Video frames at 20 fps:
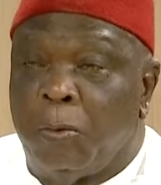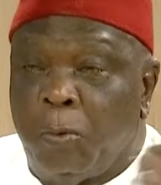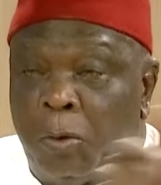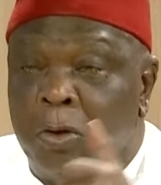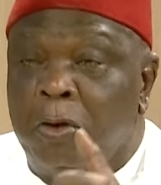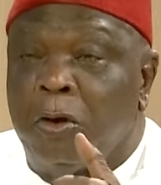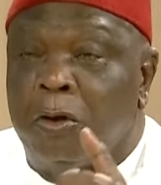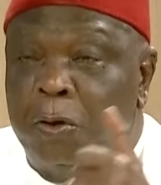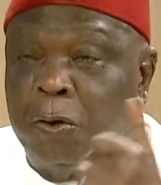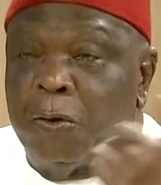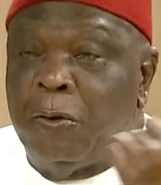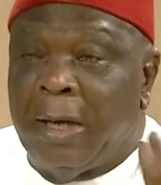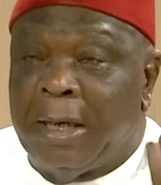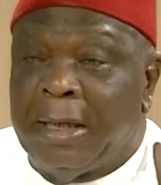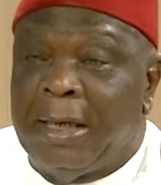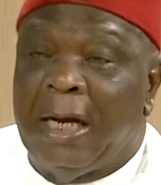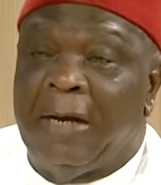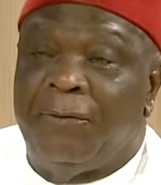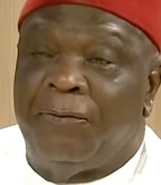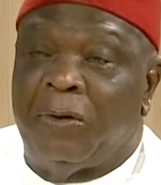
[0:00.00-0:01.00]
want us to go
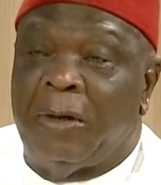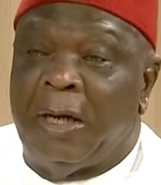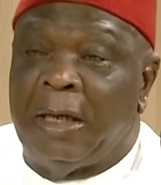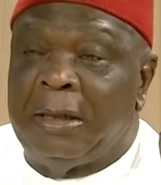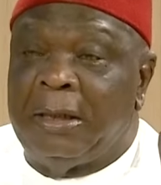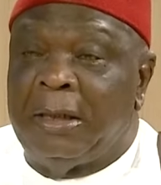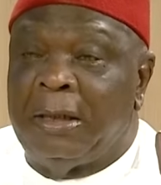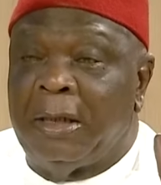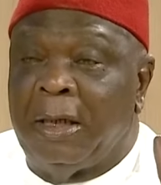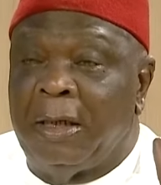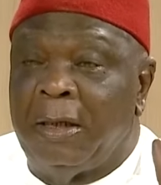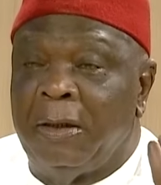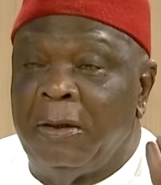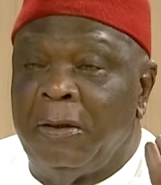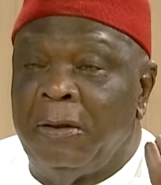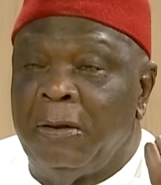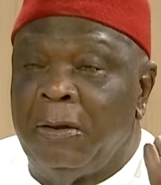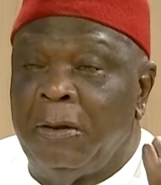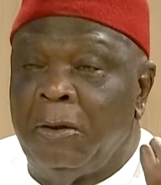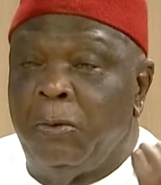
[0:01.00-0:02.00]
and die for Nigeria.
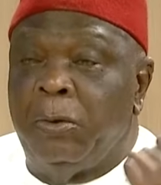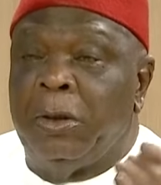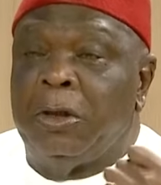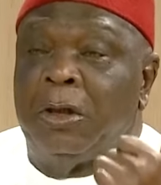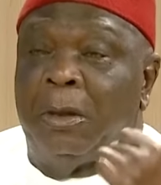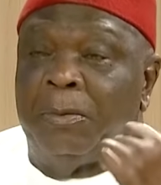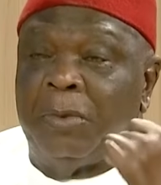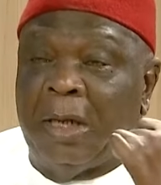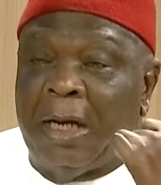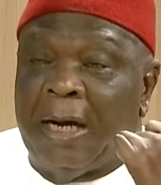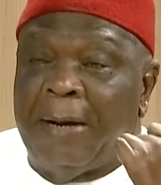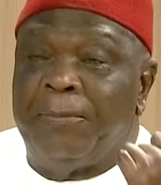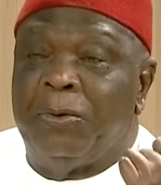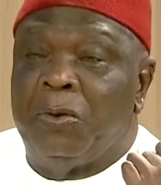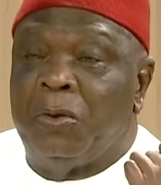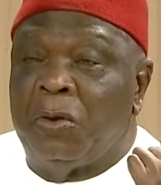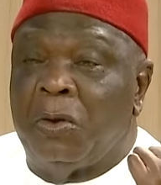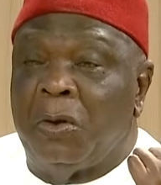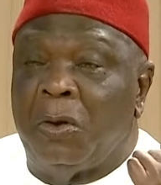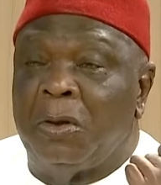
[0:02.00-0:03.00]
When something
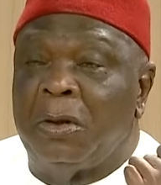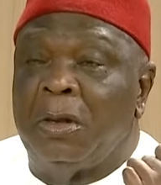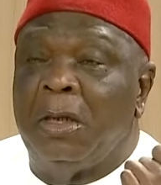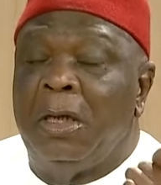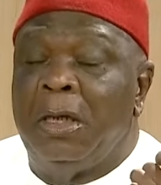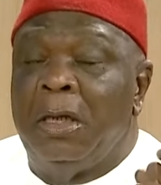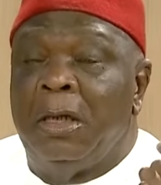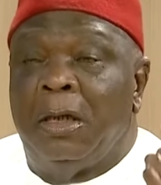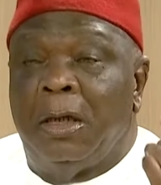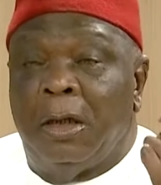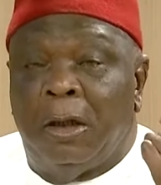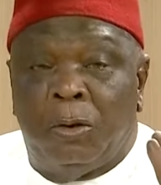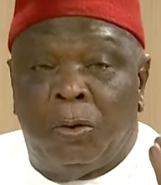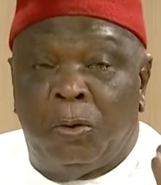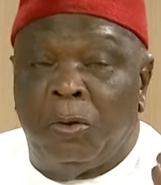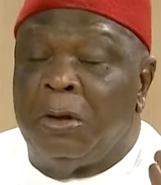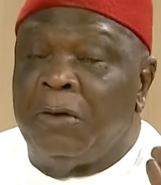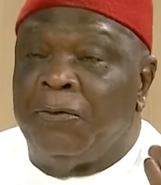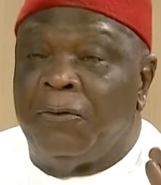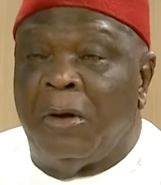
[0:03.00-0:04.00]
happens to us, in
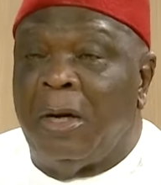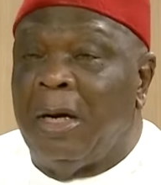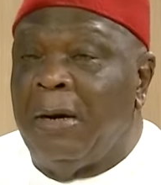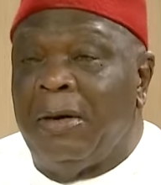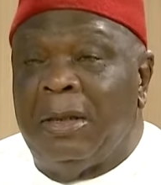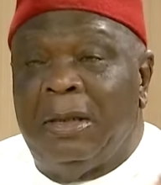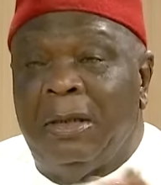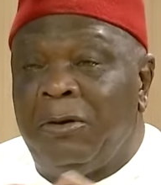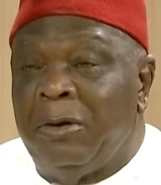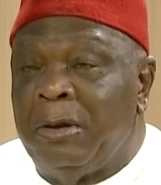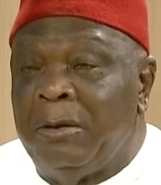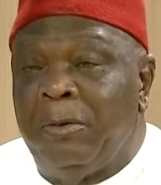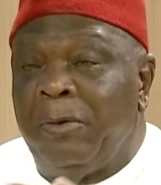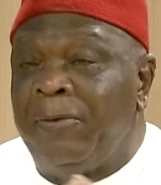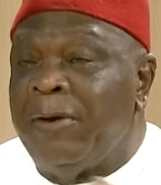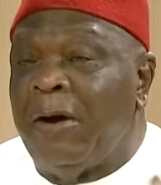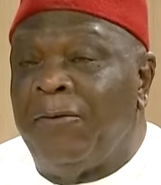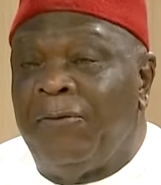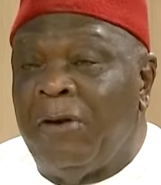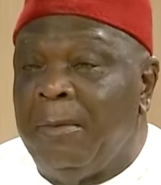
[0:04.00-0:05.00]
24 hours, they will
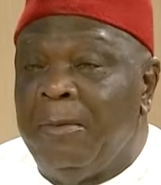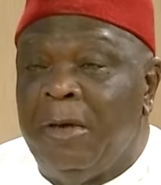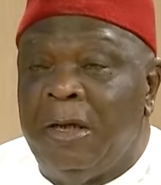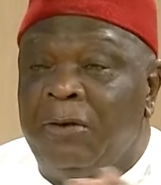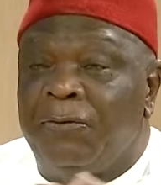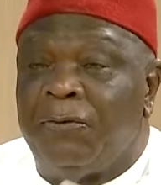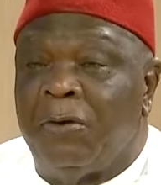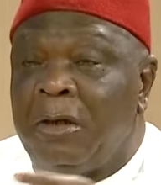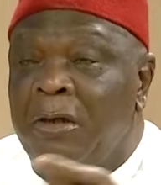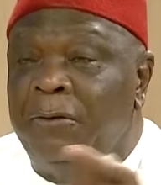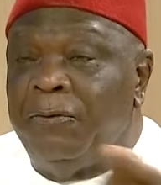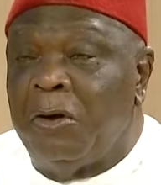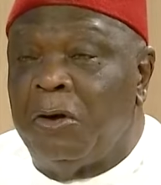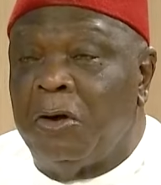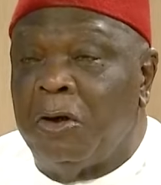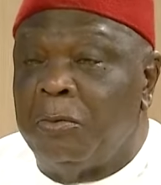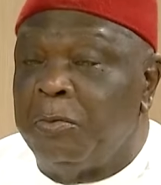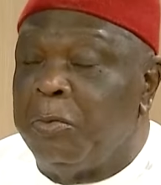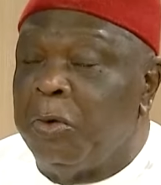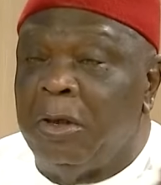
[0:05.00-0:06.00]
remove our families from the
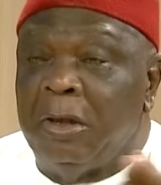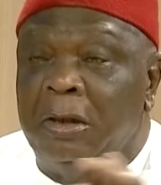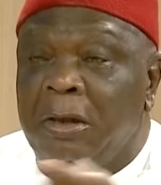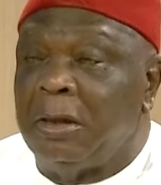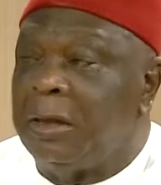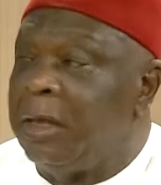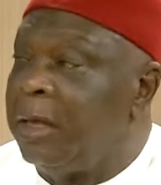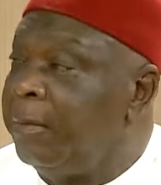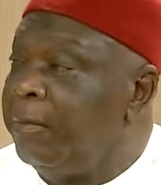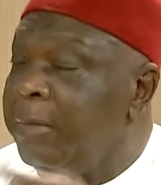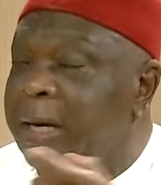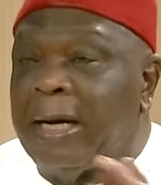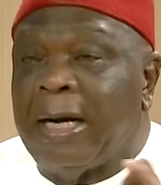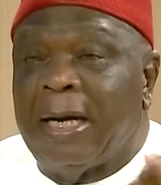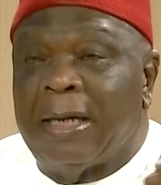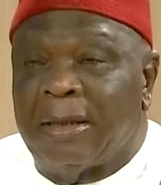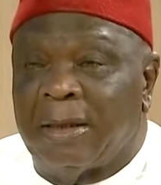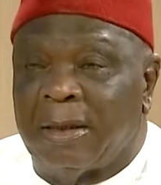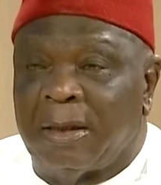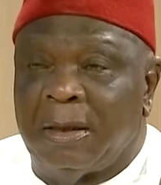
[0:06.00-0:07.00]
various police
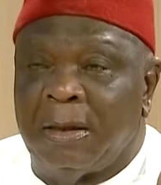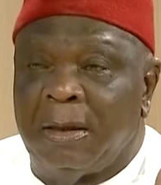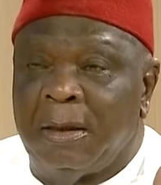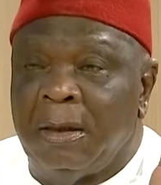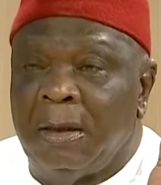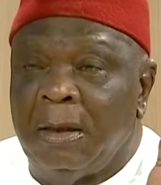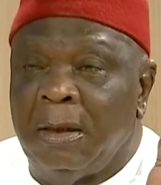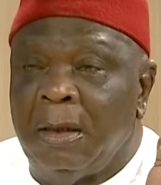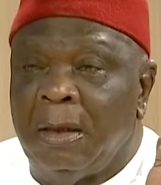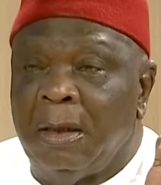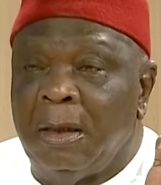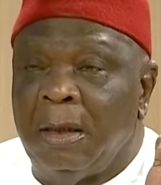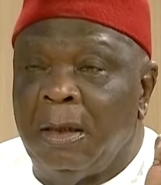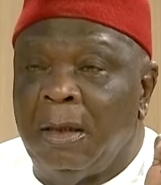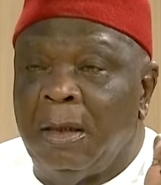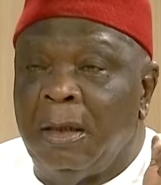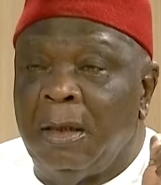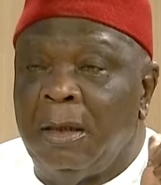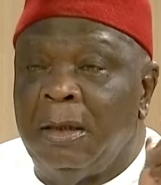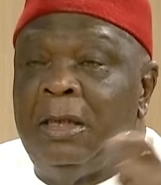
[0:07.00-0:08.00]
barracks.
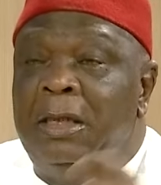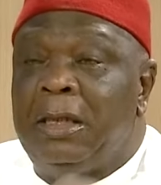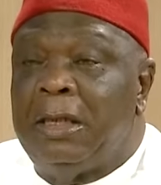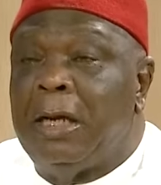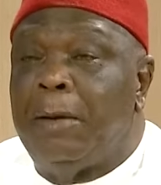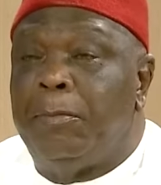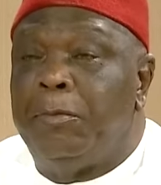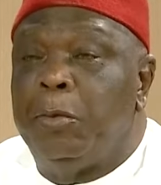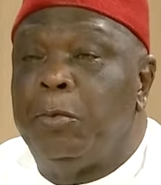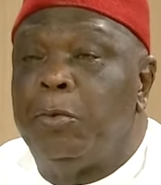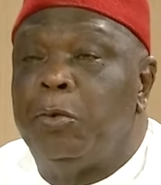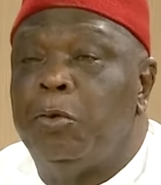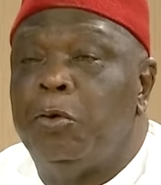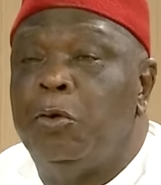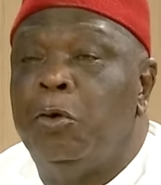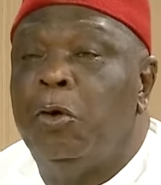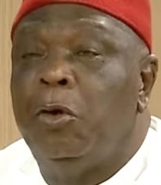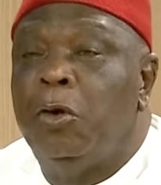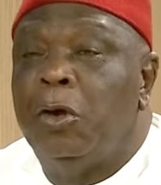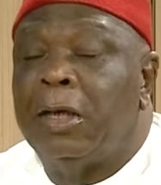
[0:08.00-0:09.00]
These are people
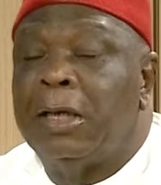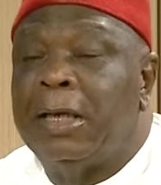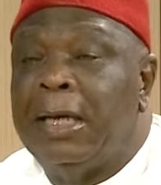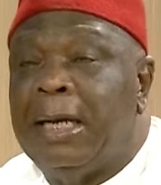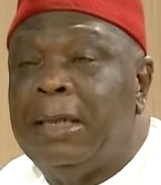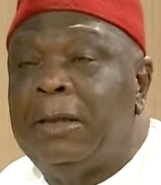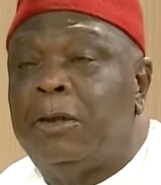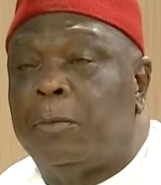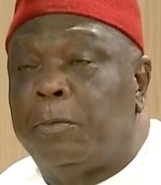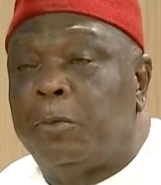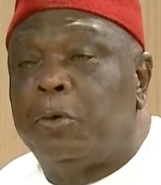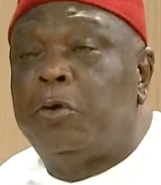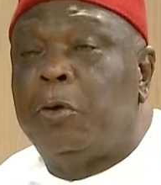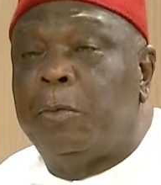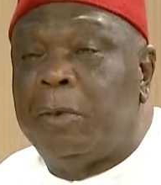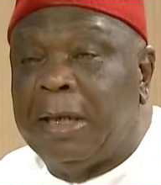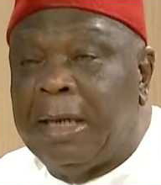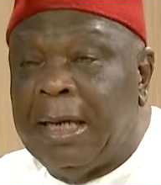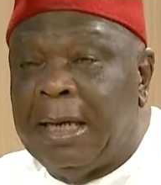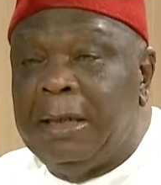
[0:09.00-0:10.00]
God's supposed
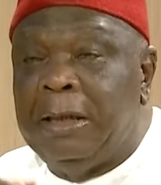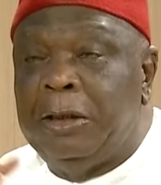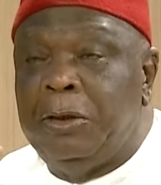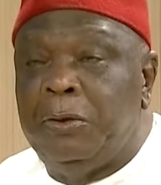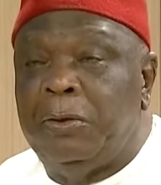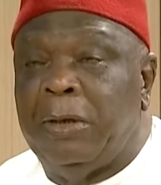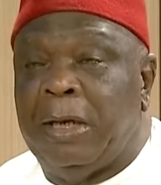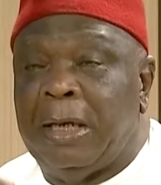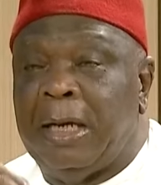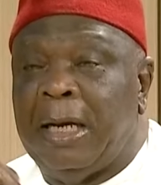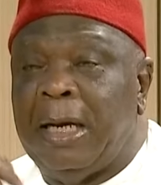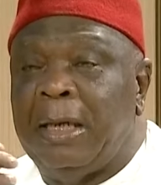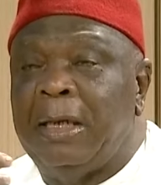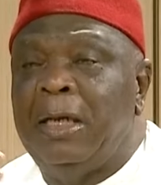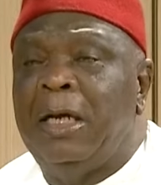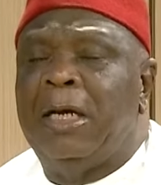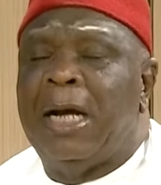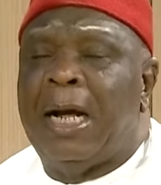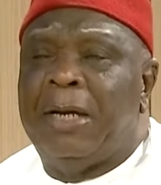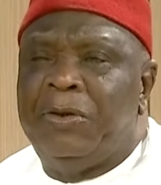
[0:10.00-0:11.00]
to be guarding you and I.
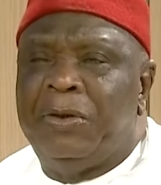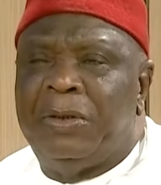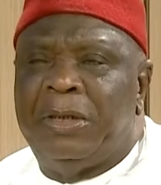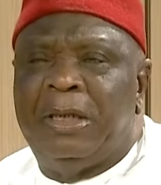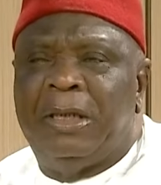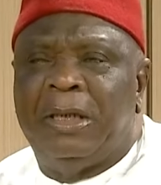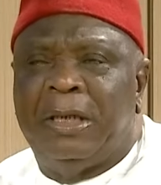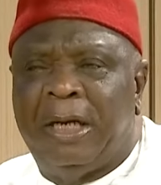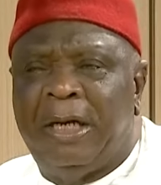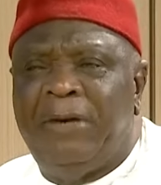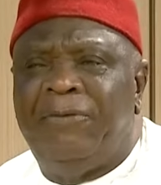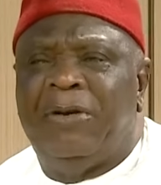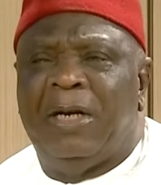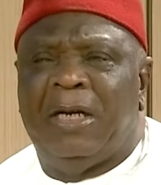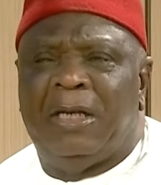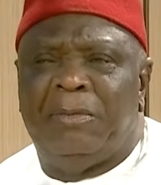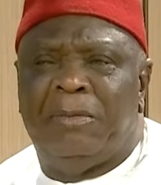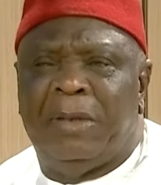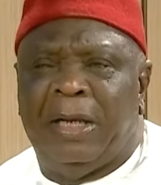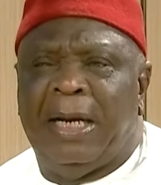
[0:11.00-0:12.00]
And you see the
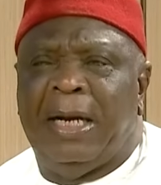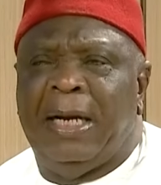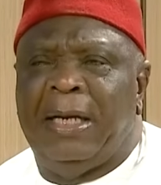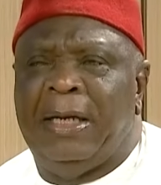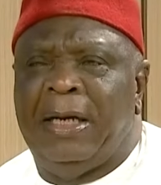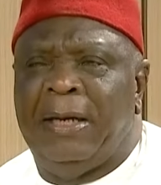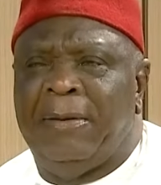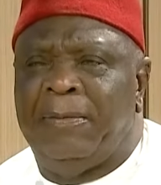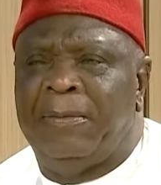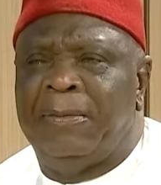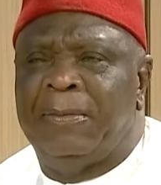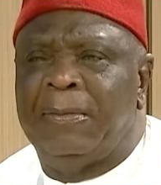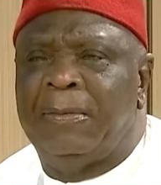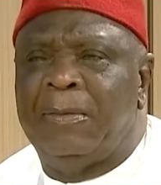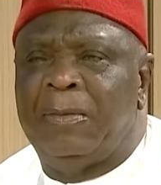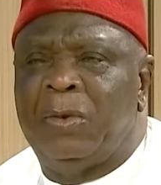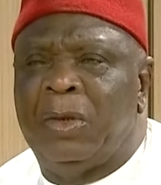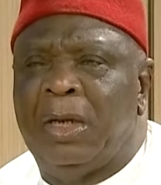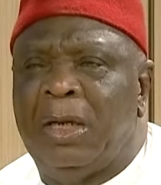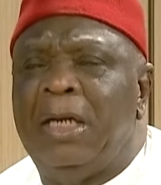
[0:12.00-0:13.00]
grievance behind them.
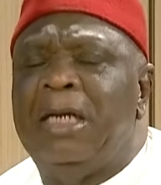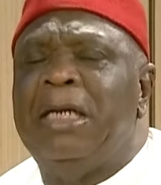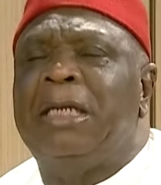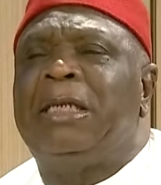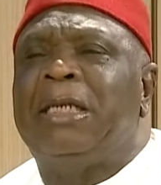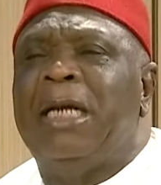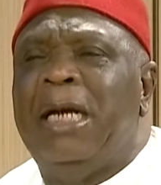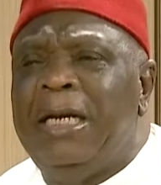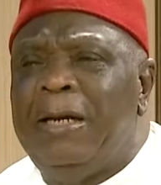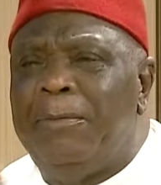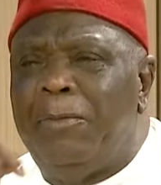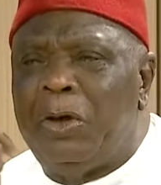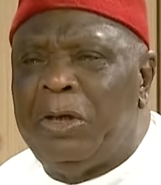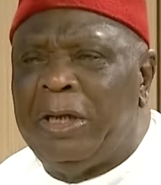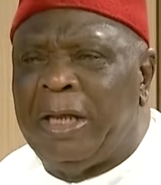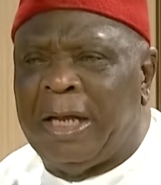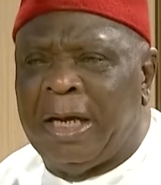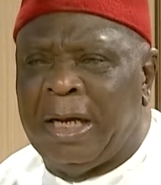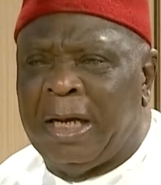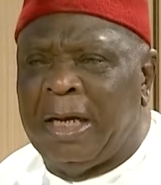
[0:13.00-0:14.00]
Is
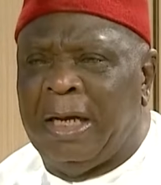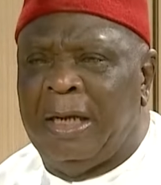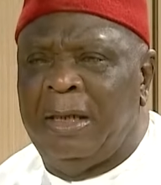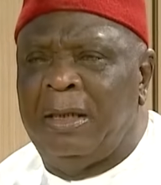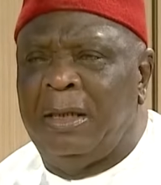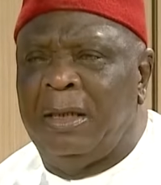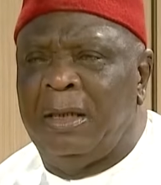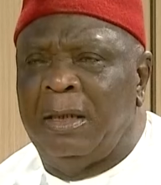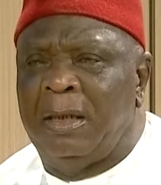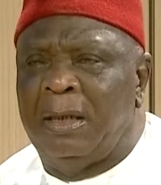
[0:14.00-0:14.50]
anybody thinking?